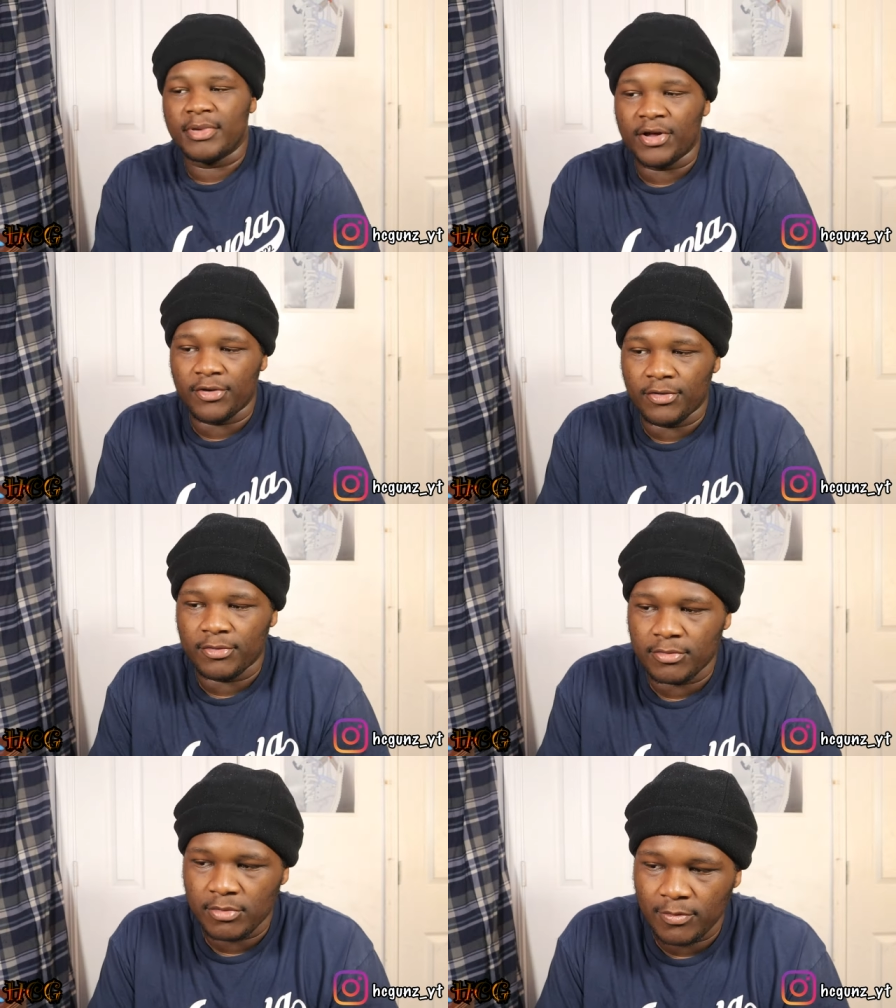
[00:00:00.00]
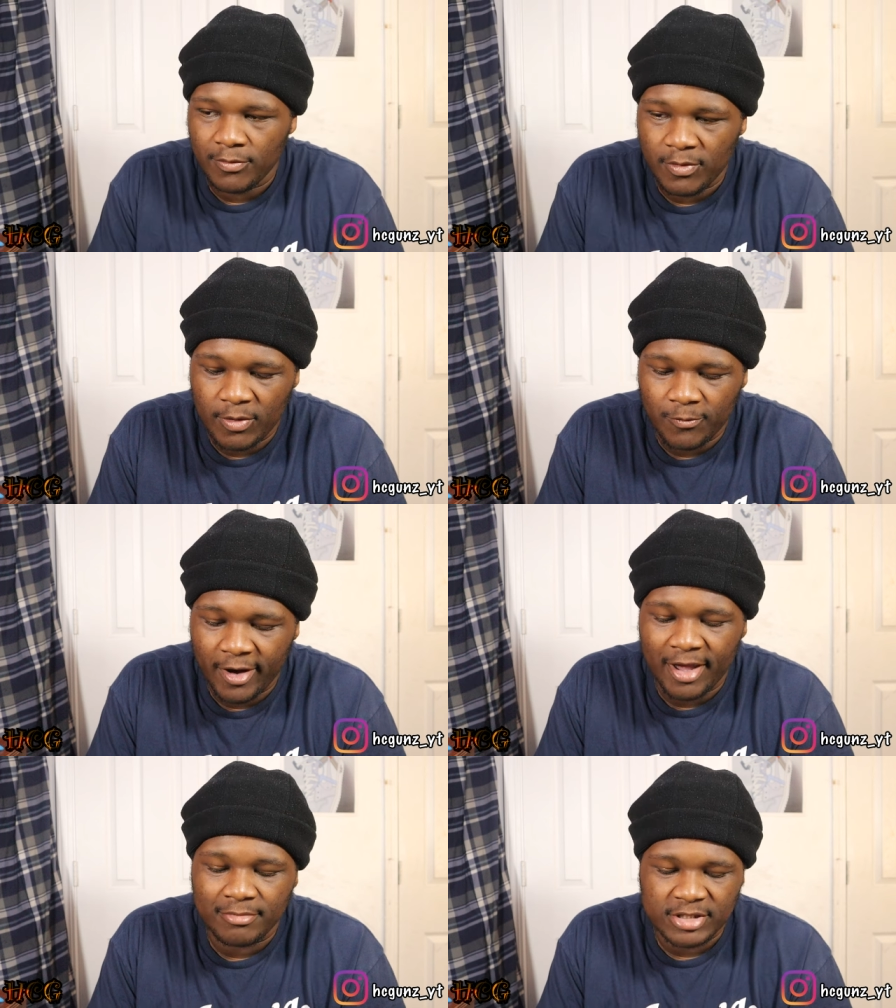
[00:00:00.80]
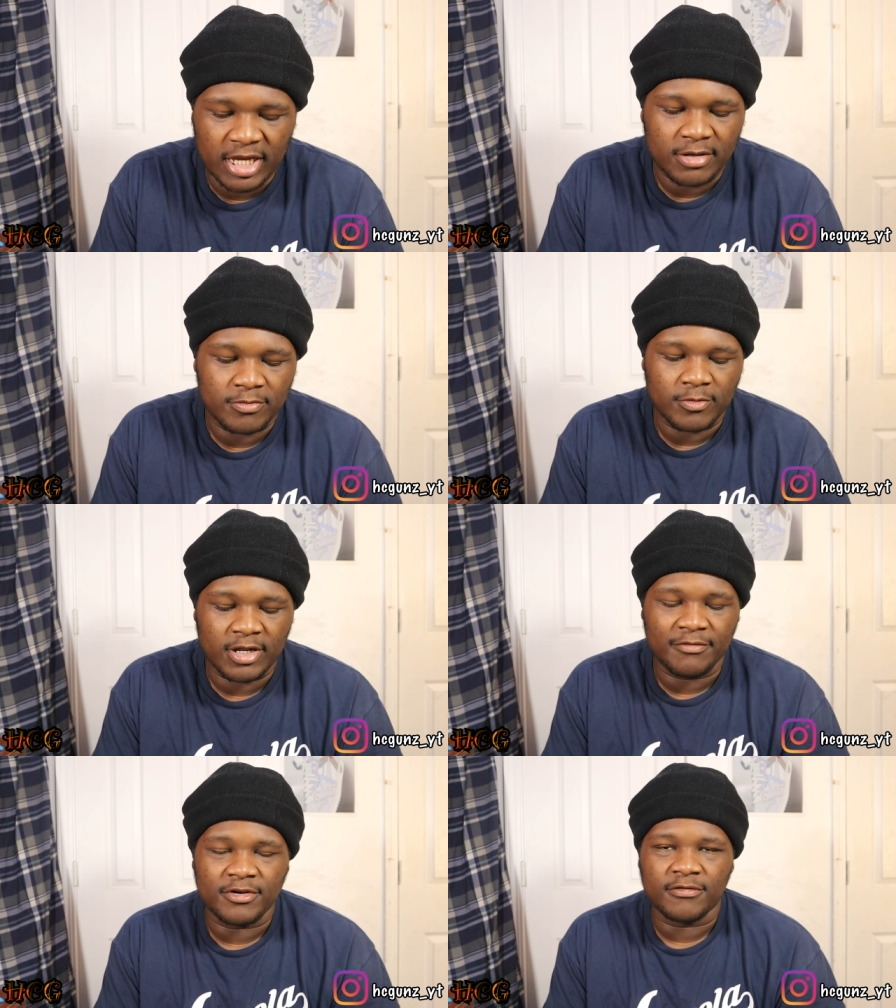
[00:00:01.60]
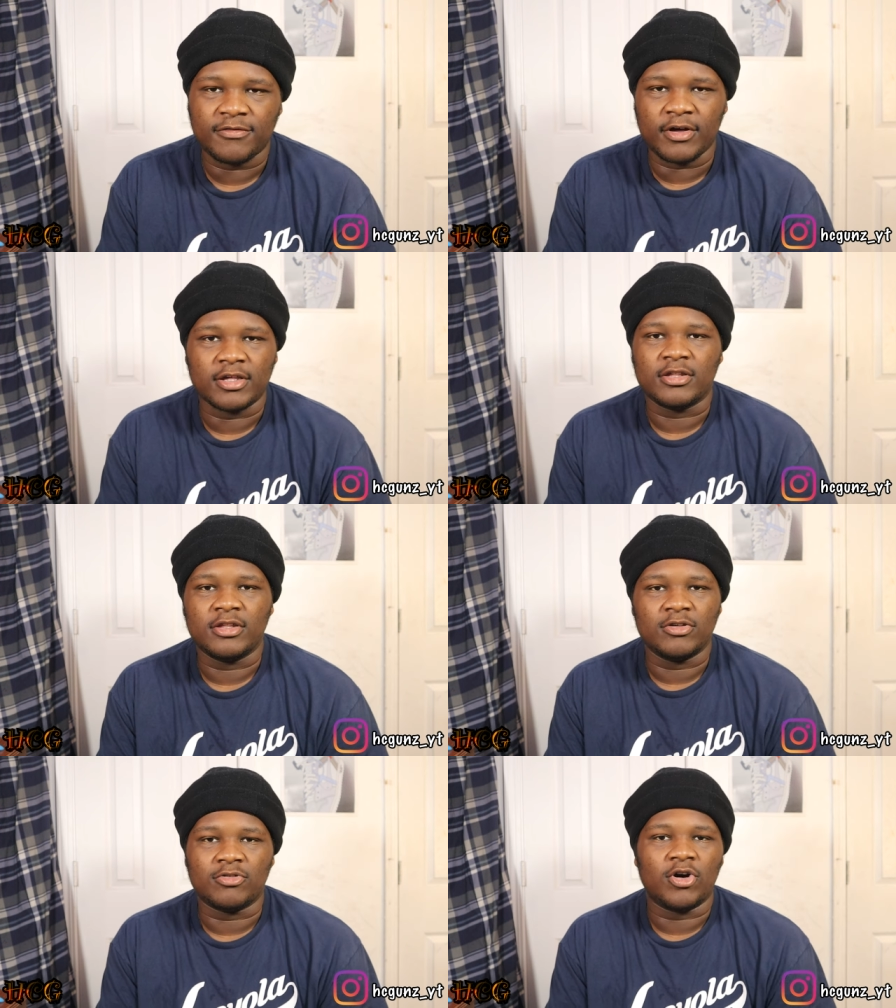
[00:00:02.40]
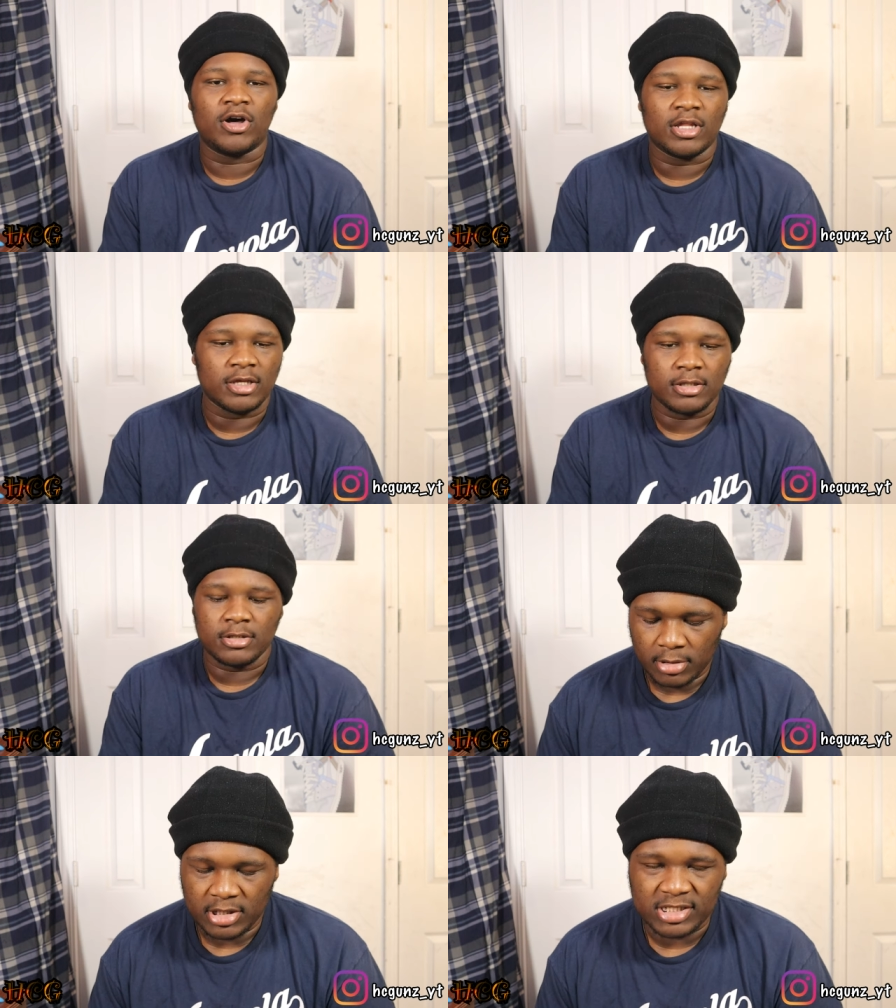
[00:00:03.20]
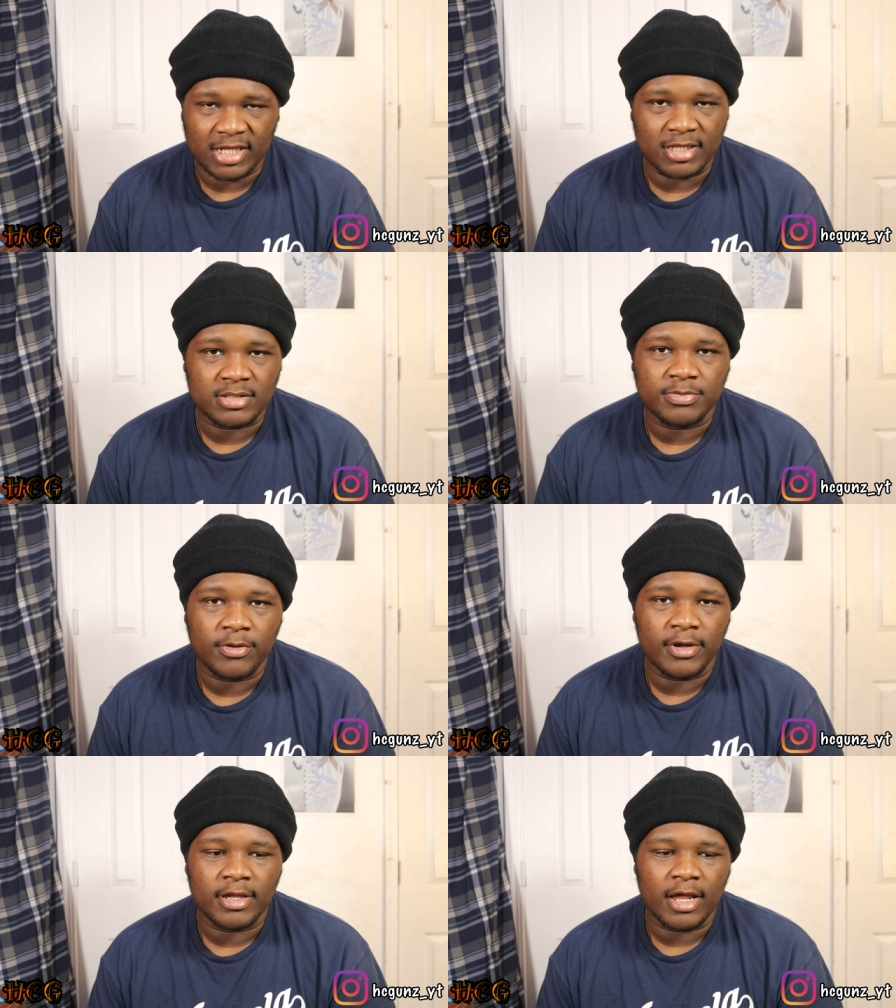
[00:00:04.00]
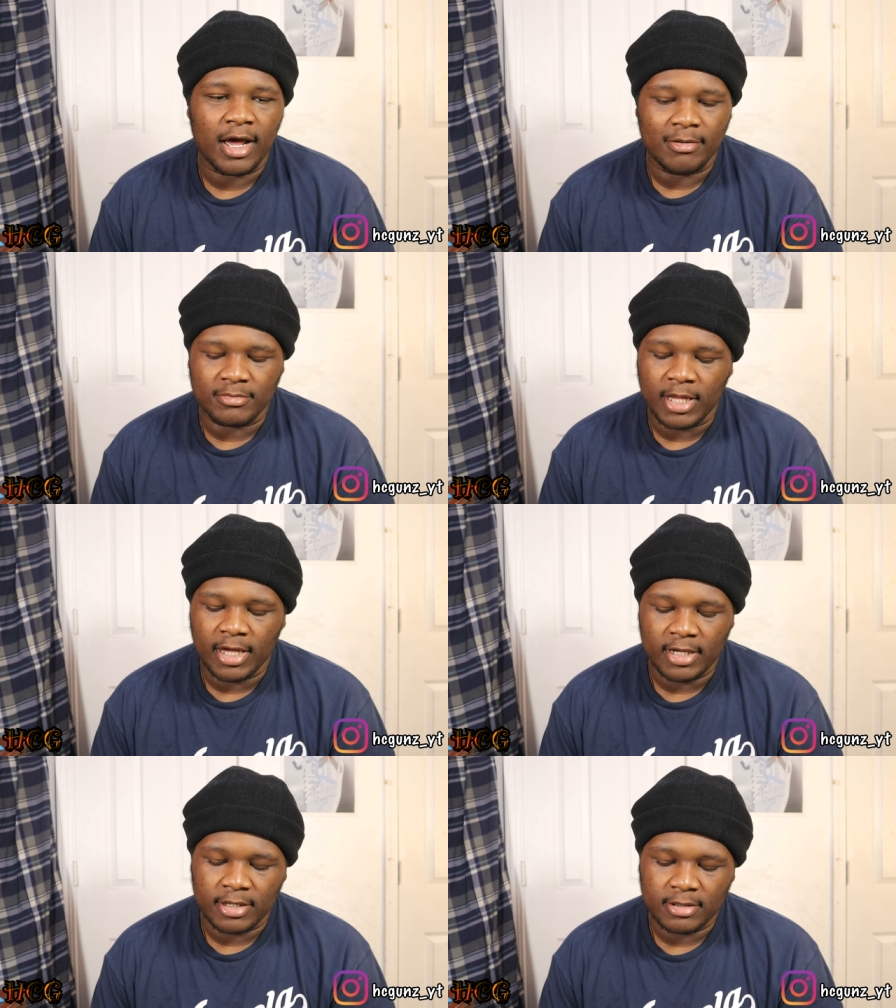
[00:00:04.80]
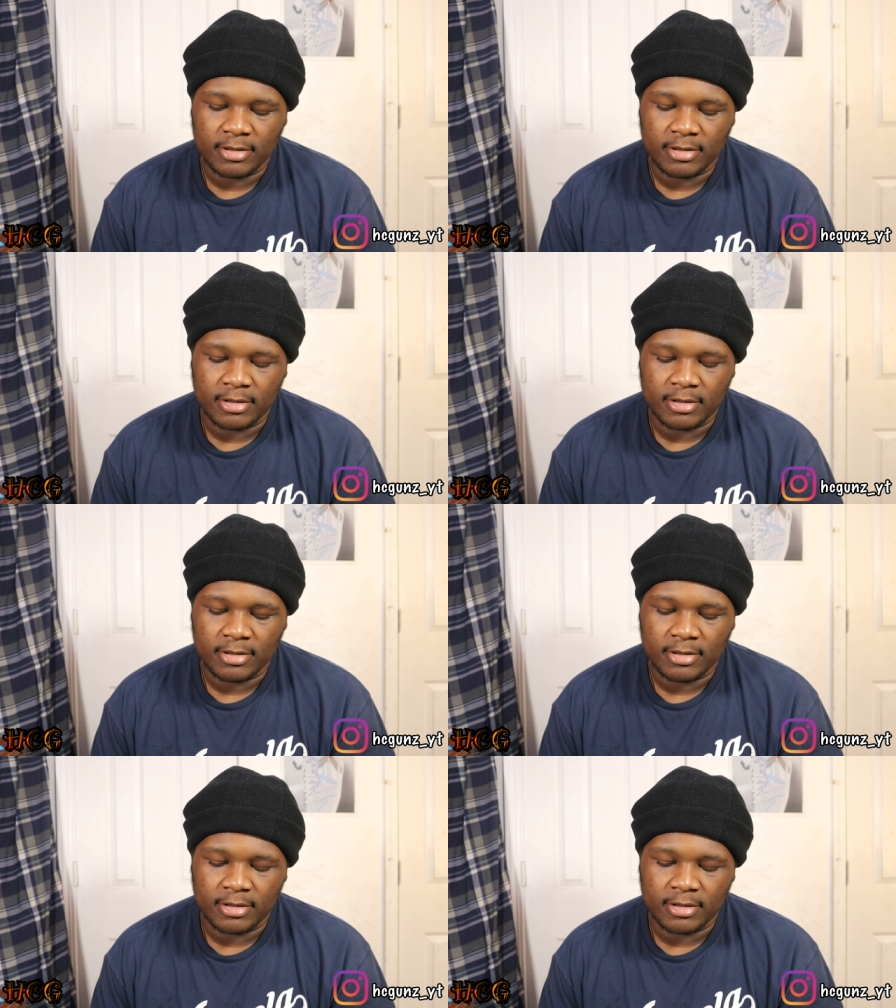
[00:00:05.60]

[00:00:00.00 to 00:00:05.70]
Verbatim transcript: barrel jet whatever the you call it. Cause at this point I'm like